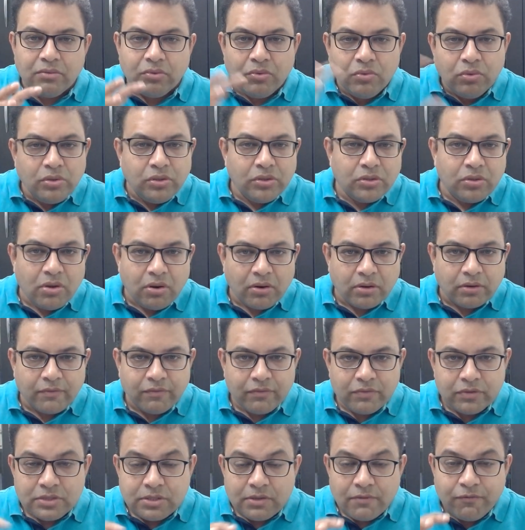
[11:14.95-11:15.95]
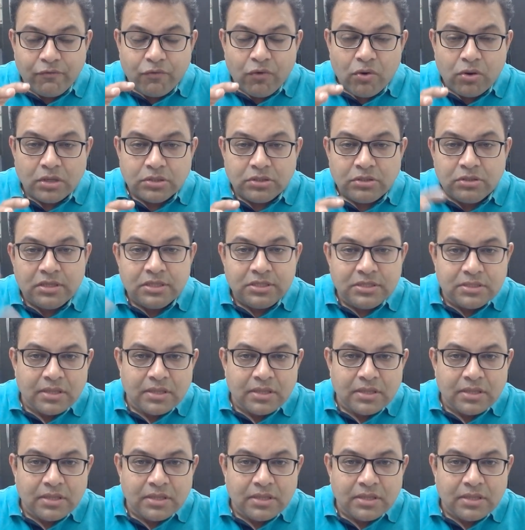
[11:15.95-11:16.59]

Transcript: Good thought. Focus on the